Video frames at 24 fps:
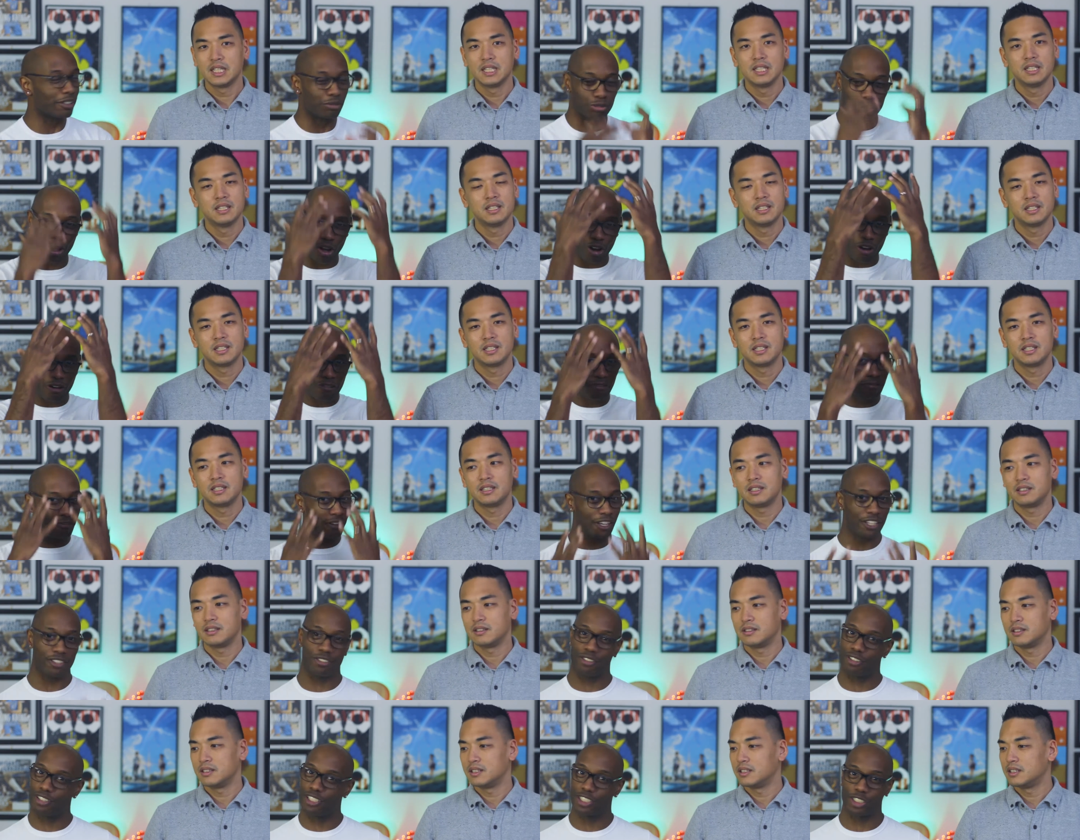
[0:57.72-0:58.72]
Speaker 1: it was all
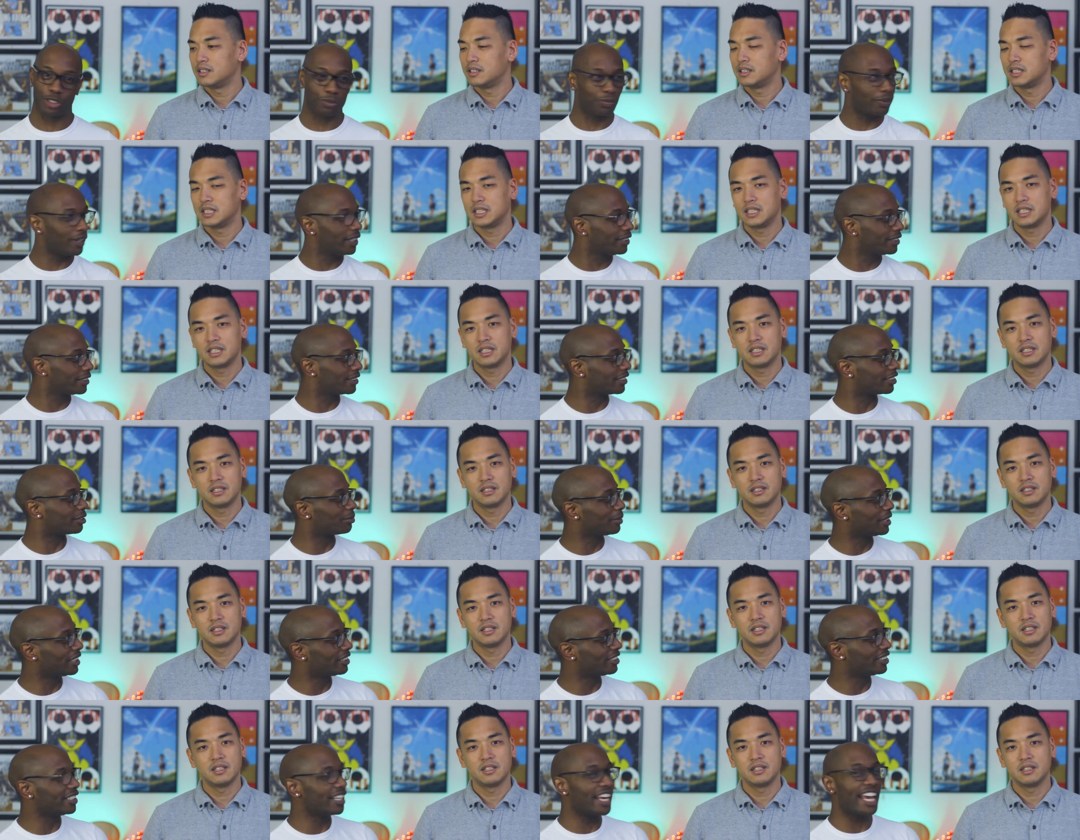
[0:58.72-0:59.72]
facial expressions,
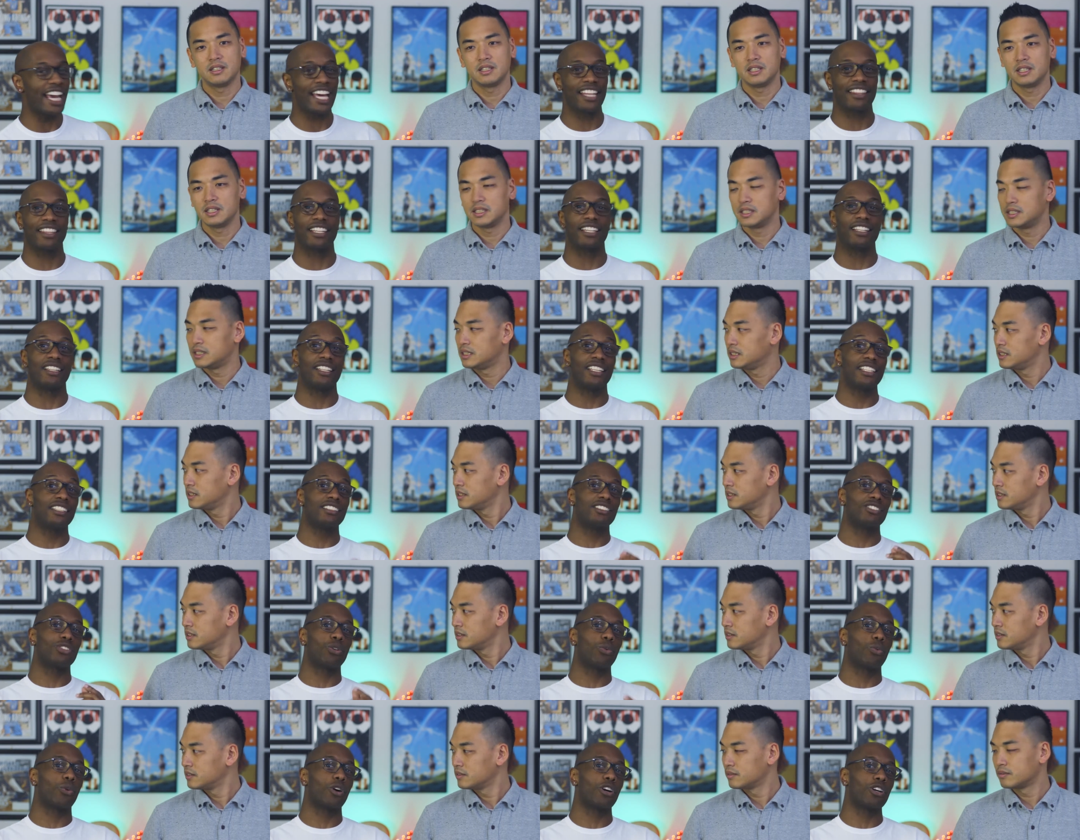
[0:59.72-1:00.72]
man. She had the least
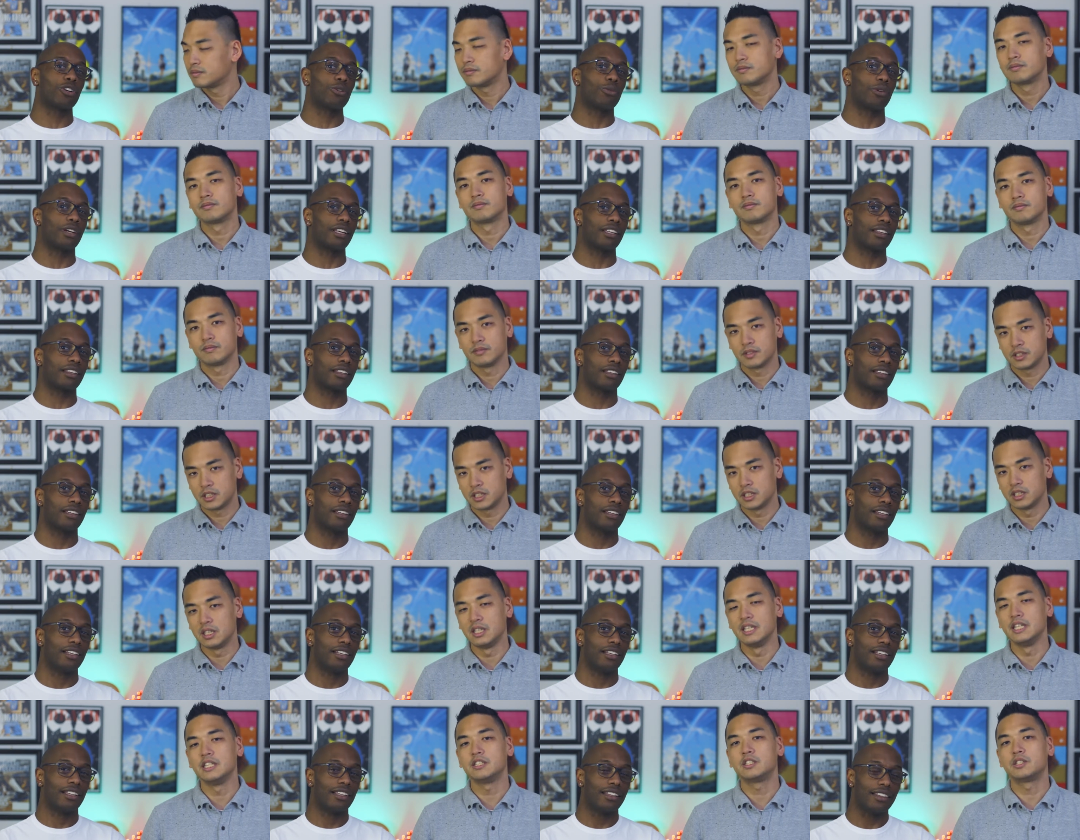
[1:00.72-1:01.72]
to work with. She's
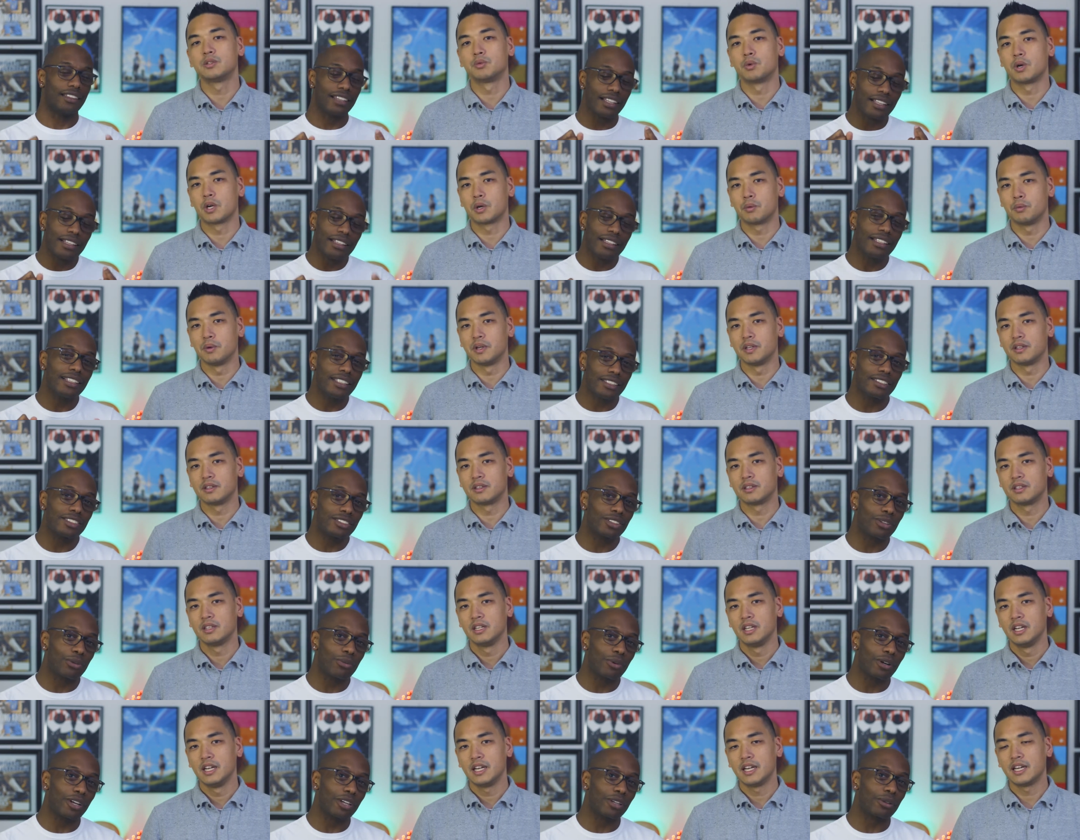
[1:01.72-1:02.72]
the least to work the with.
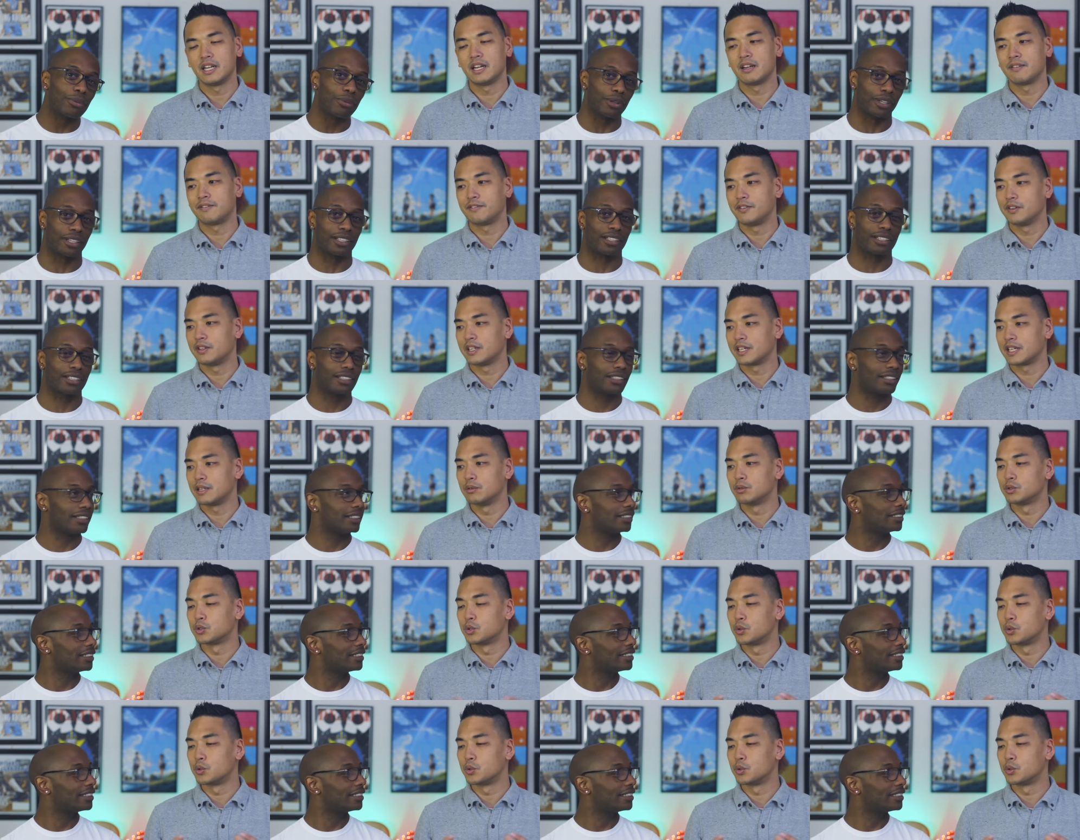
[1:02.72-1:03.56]
to work. And with. I
Speaker 2: feel like it was